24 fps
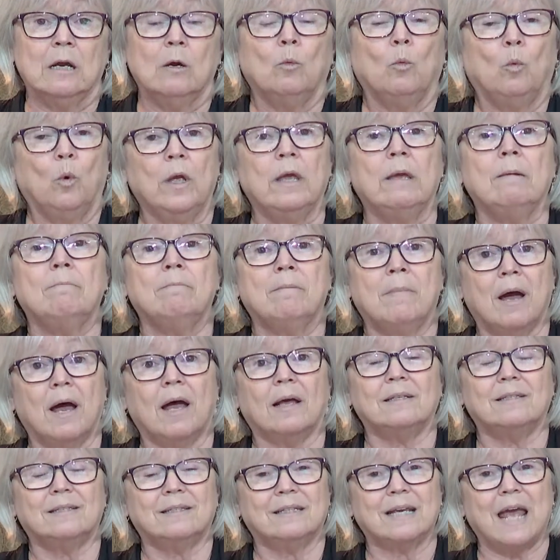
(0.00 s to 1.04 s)
We
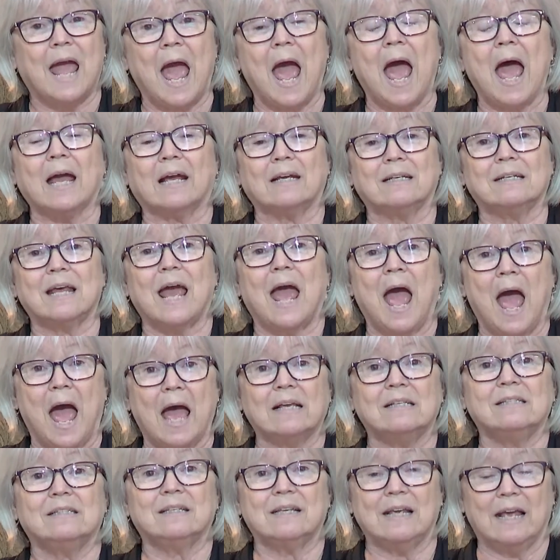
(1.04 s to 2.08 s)
must act
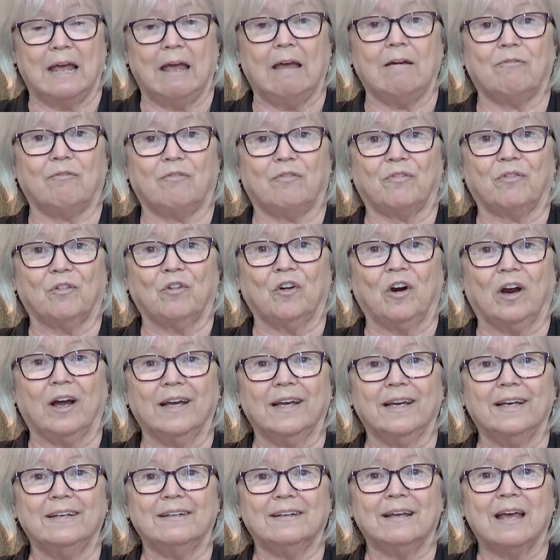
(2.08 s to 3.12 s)
as if.
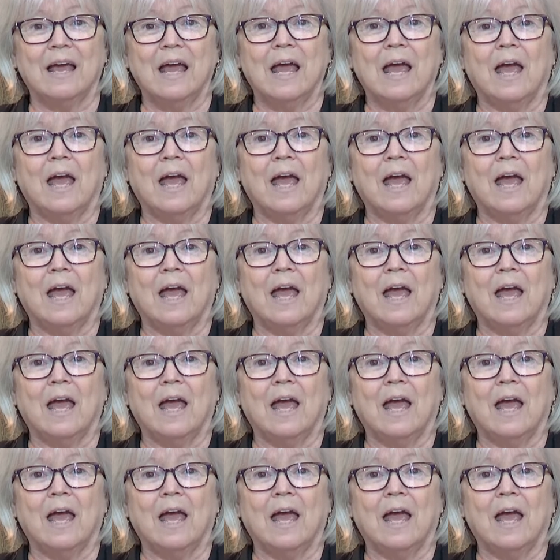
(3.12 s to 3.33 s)
Right?